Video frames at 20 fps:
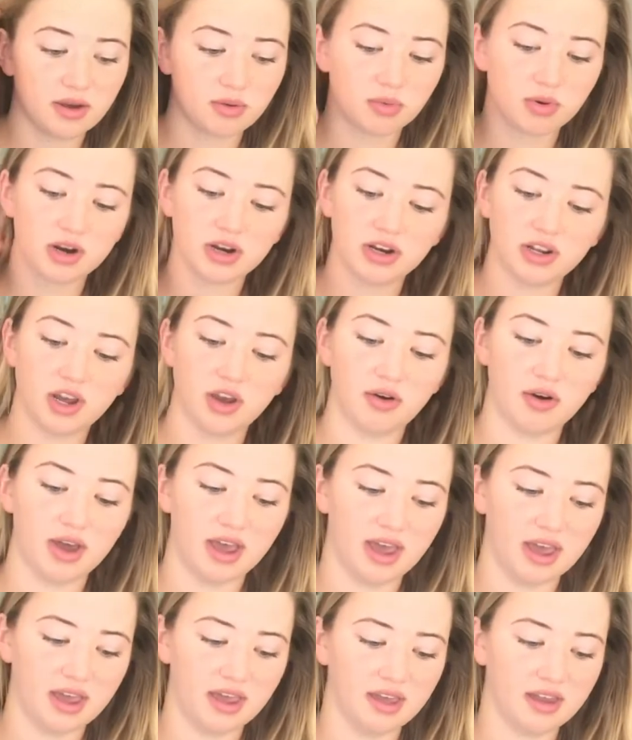we're going to go
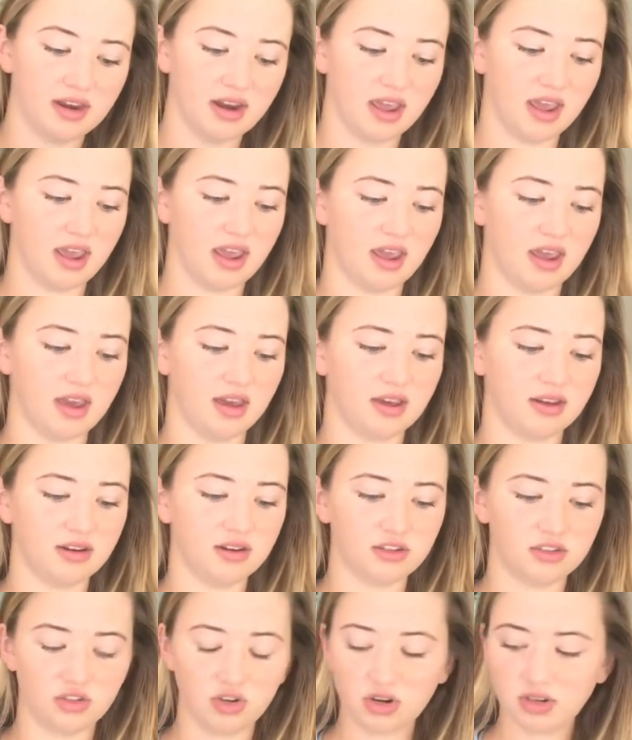ahead and
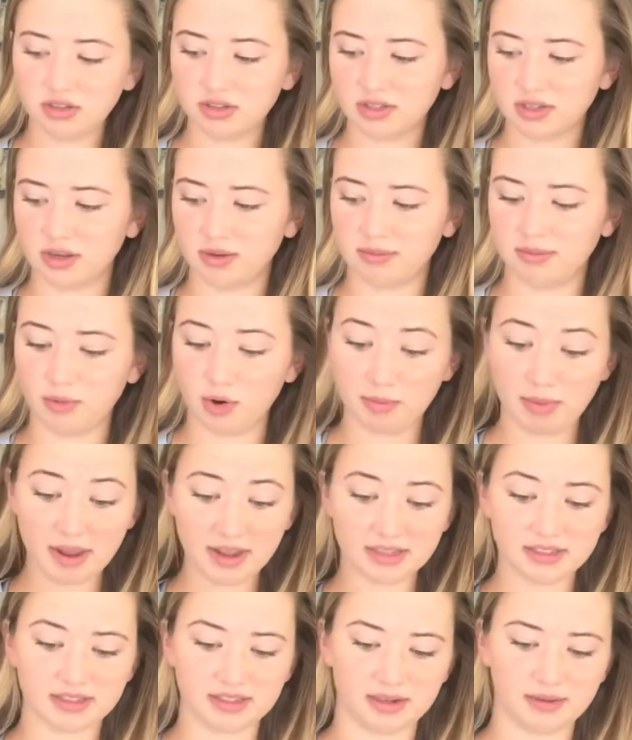draw some or
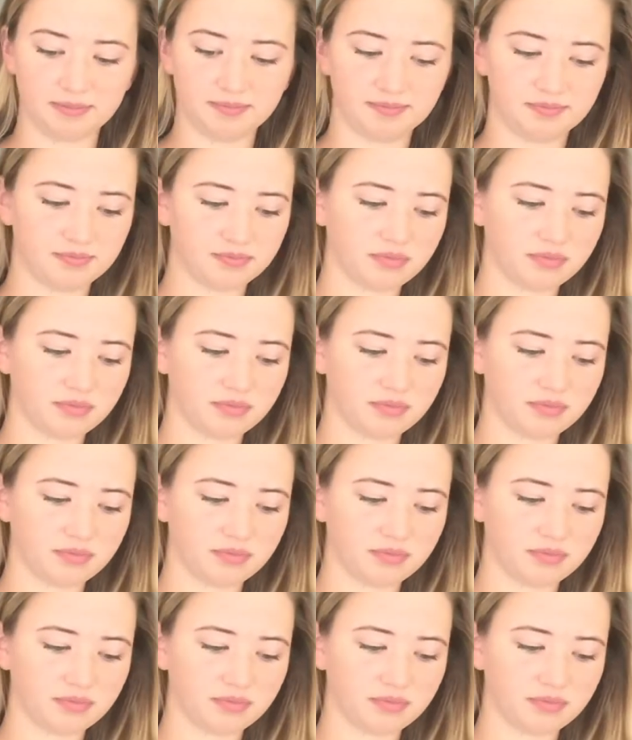paint some.